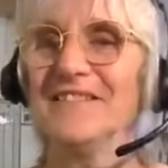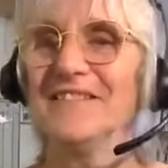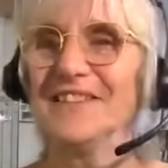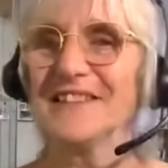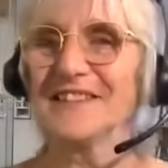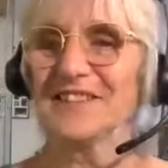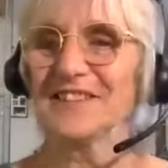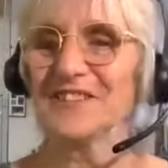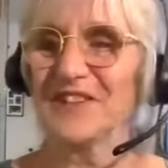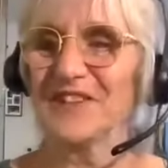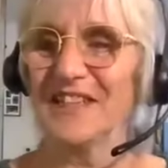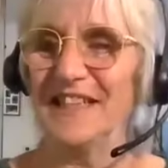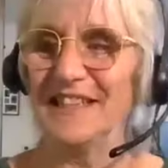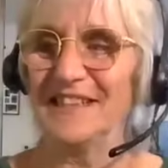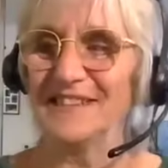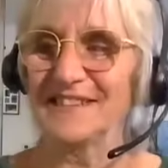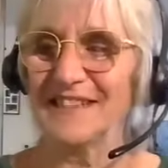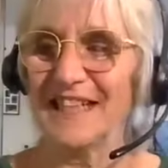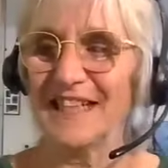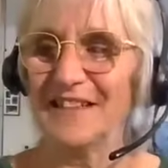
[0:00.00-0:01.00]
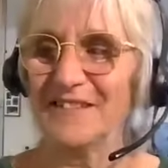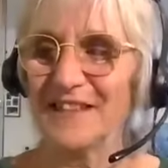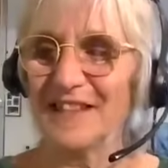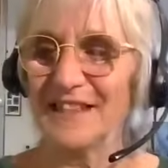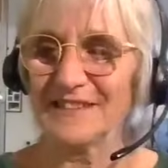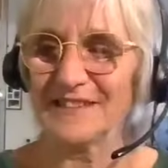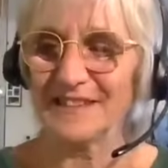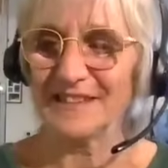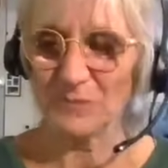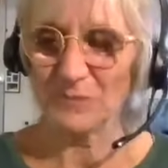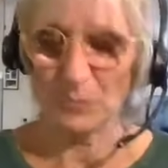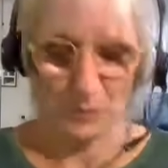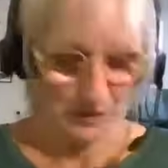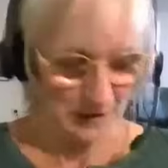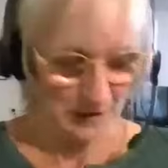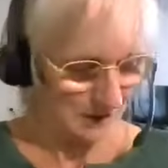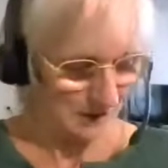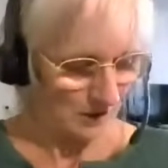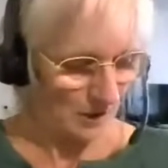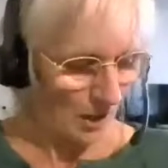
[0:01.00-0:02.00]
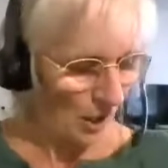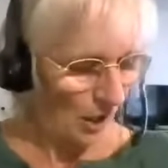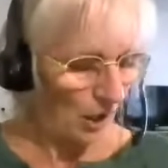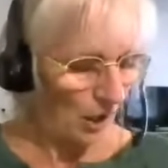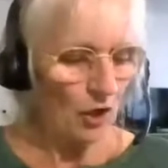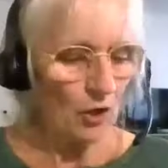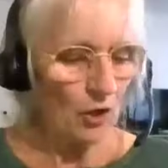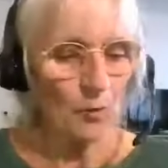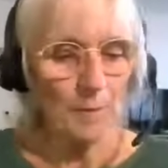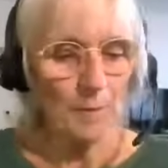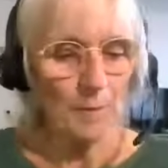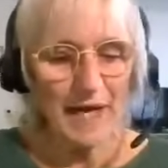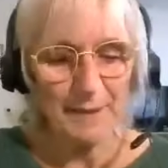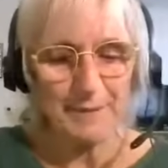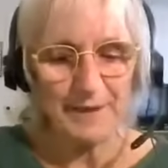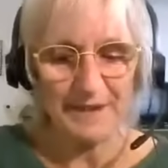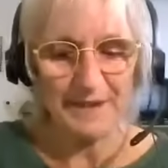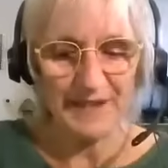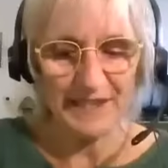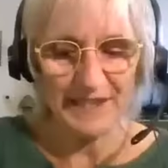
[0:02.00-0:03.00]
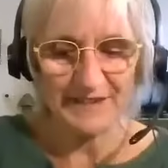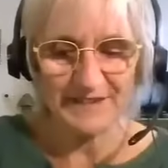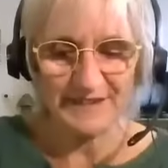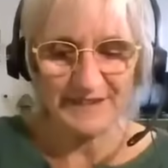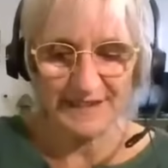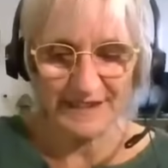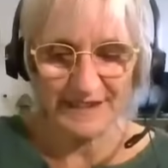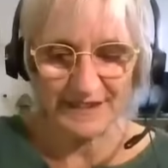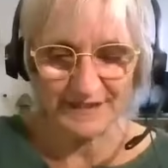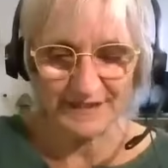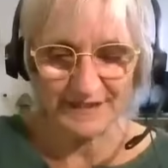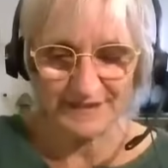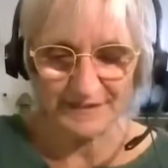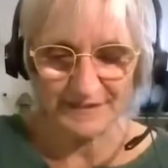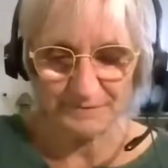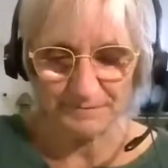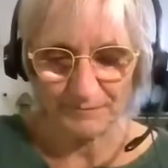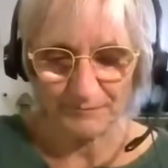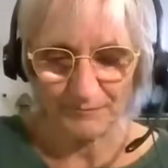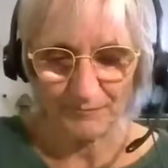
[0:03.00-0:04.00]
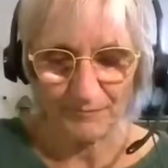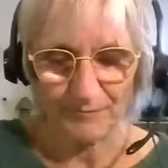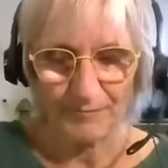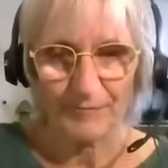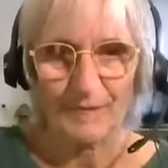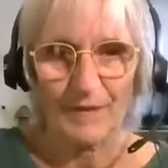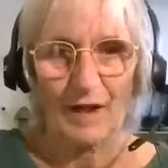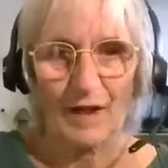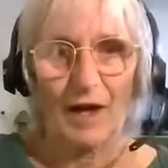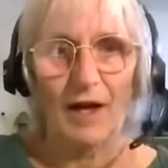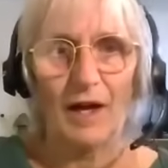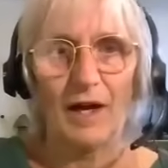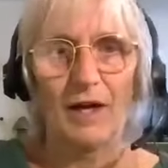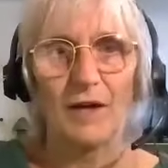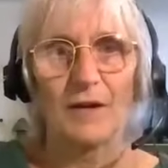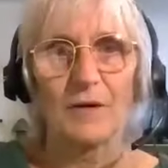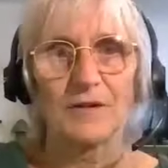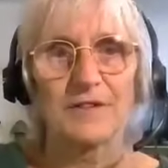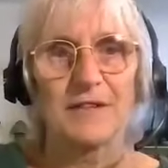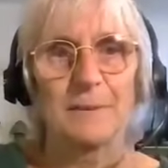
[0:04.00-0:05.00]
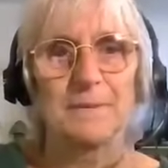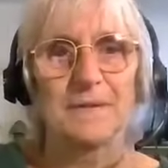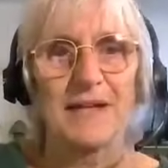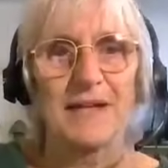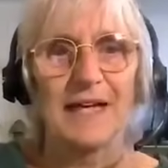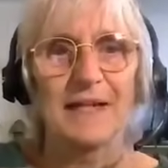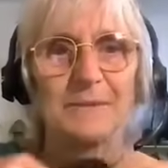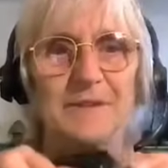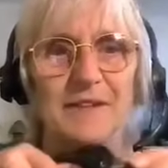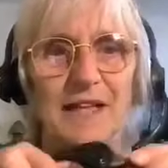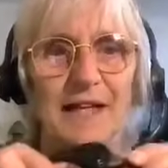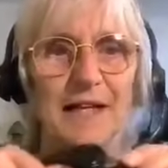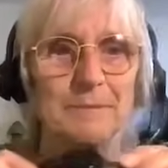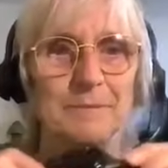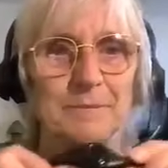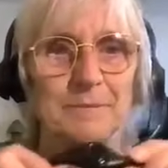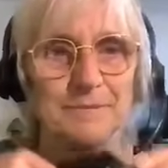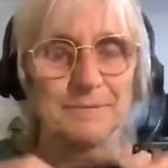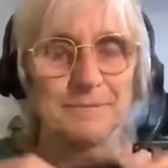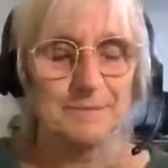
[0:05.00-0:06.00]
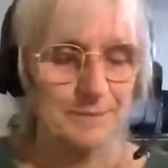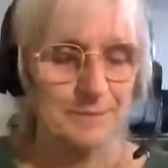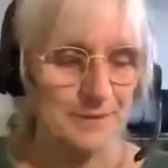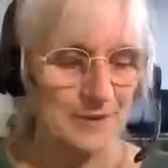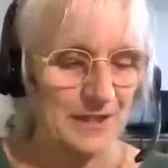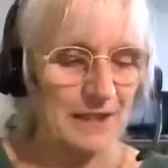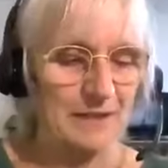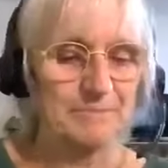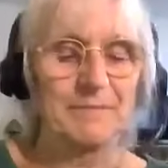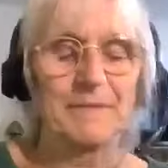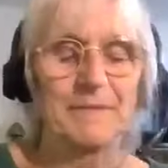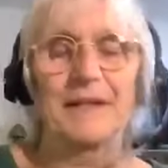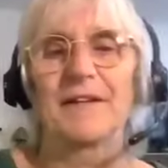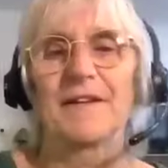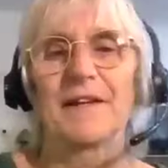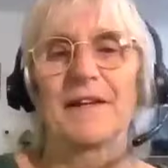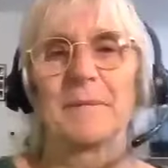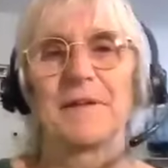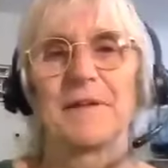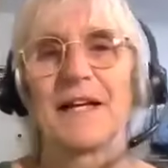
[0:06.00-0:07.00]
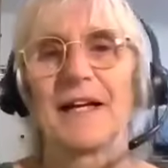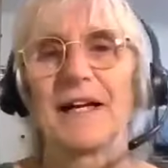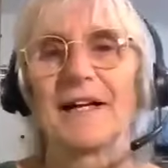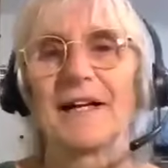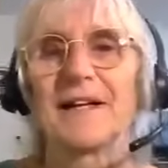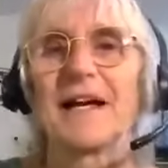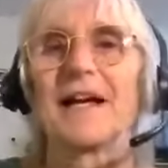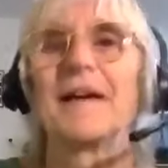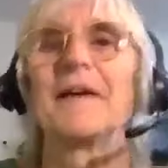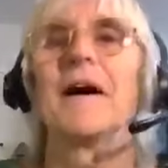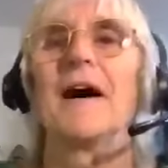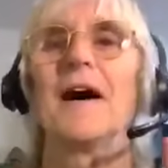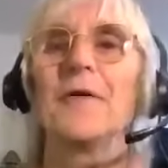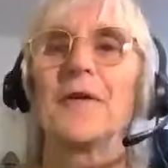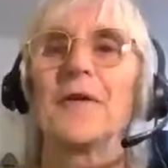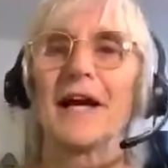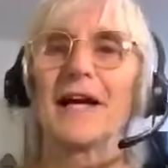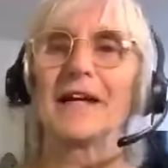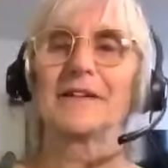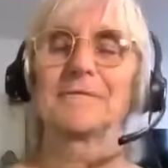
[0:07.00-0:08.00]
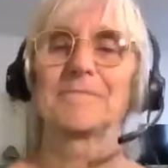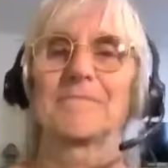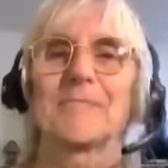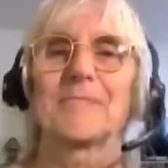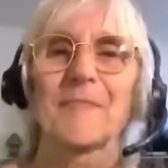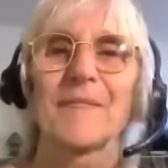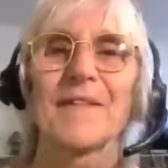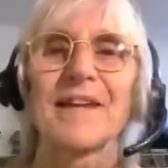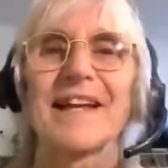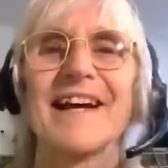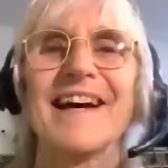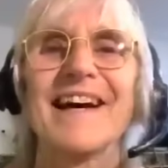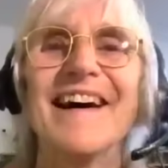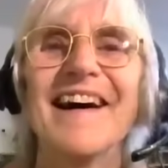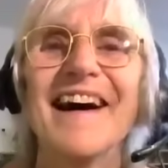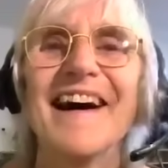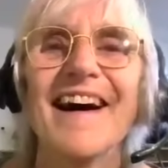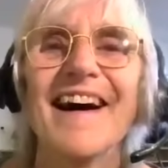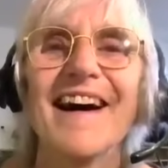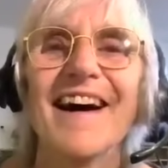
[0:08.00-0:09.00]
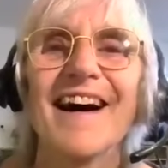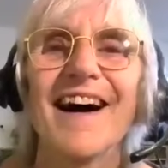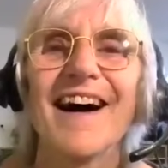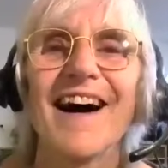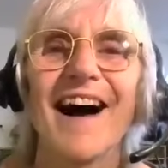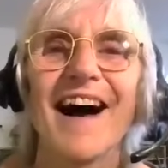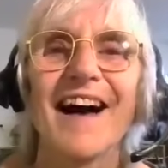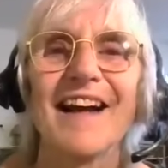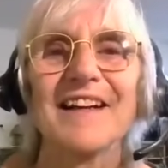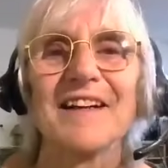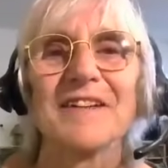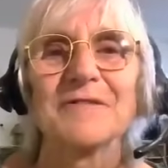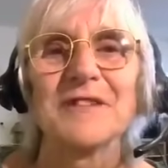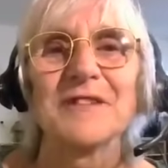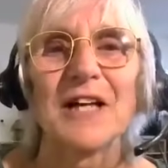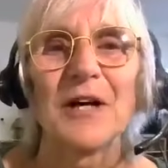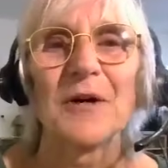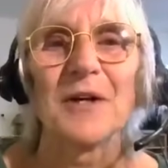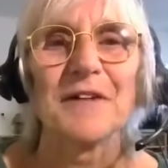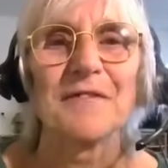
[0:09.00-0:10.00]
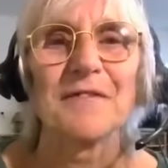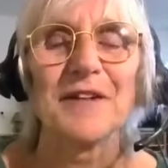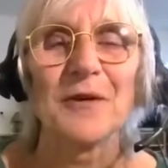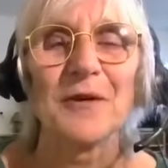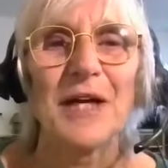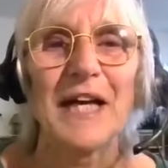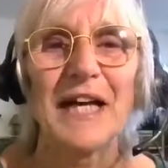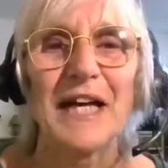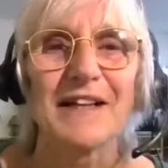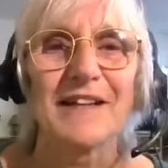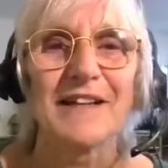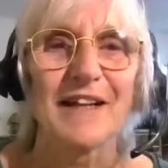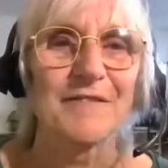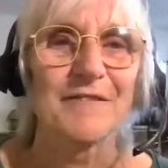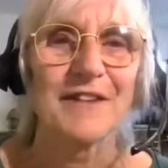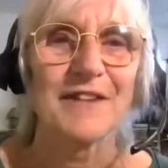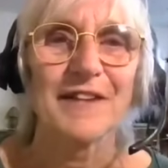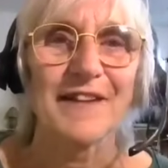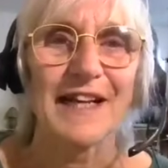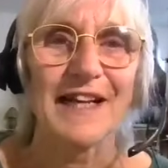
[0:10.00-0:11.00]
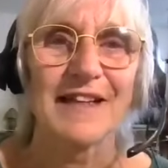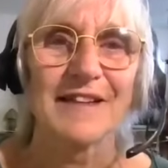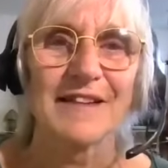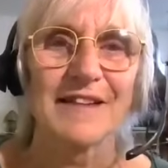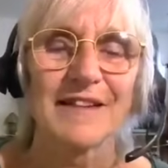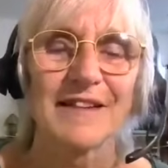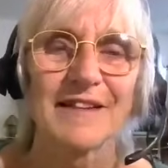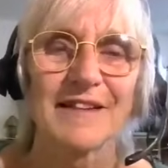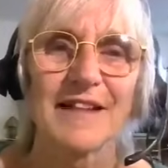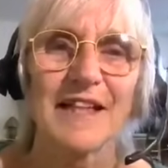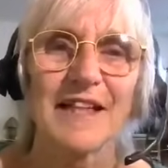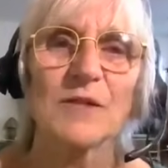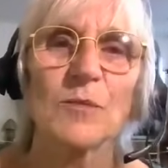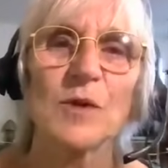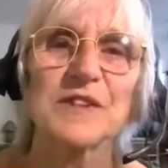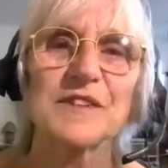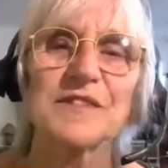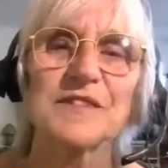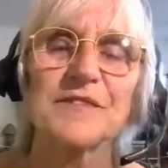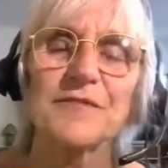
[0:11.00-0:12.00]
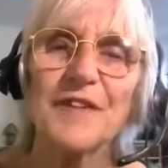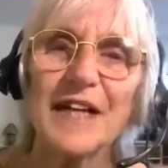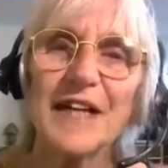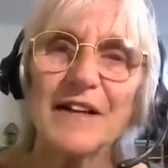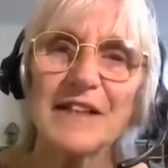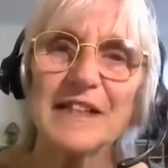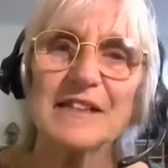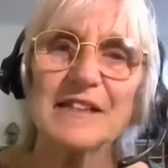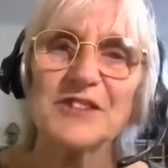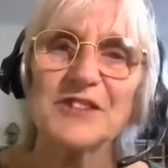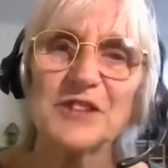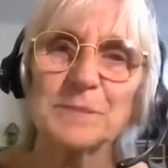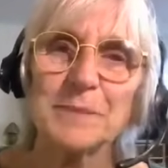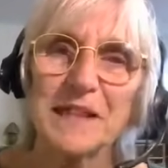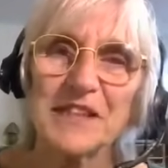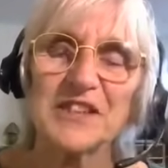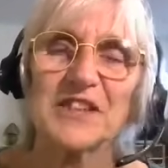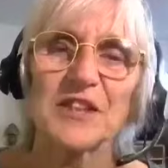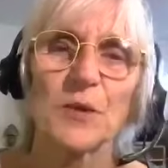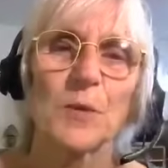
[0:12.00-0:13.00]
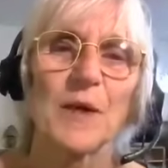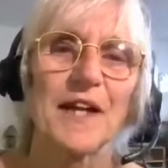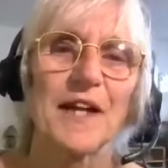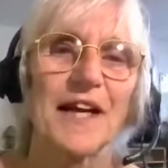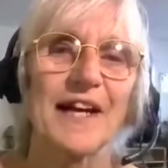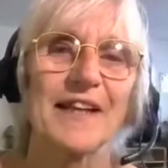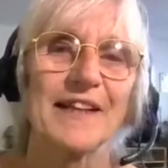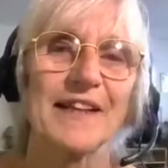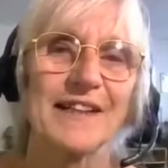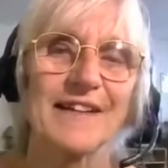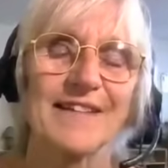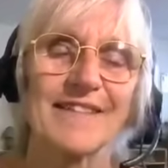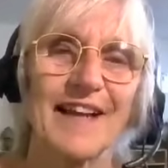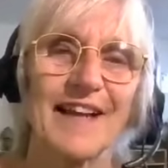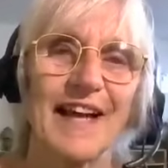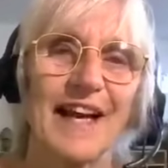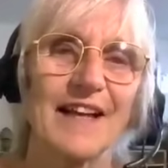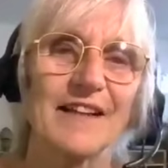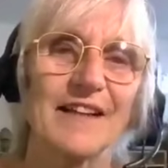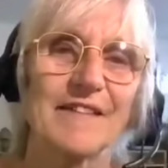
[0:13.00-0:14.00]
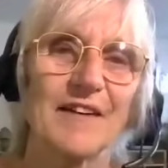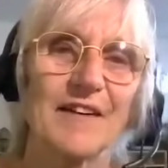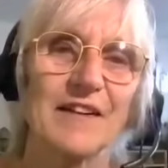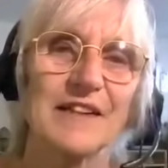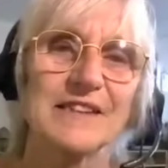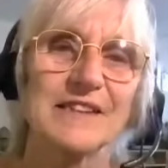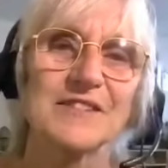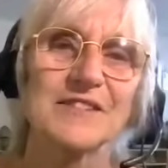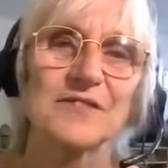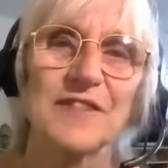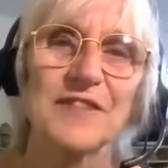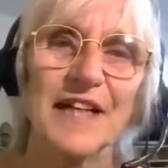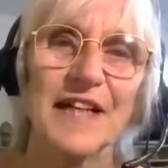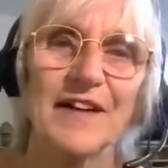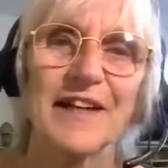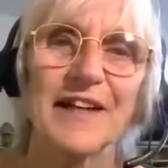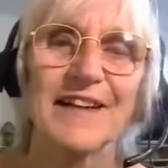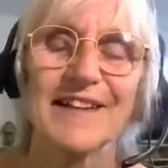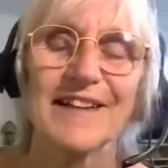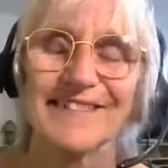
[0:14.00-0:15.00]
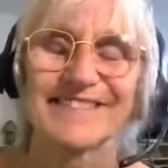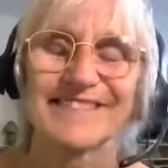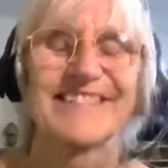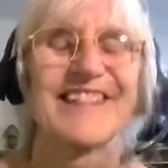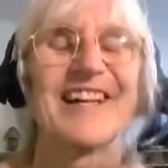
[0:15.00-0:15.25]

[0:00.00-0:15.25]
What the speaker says: What's strange how that work? Oh, baby, there's this. Oh, sometimes I'm putting something like that. Okay. I don't know if you heard everything. It was very special what I did say. So it's very,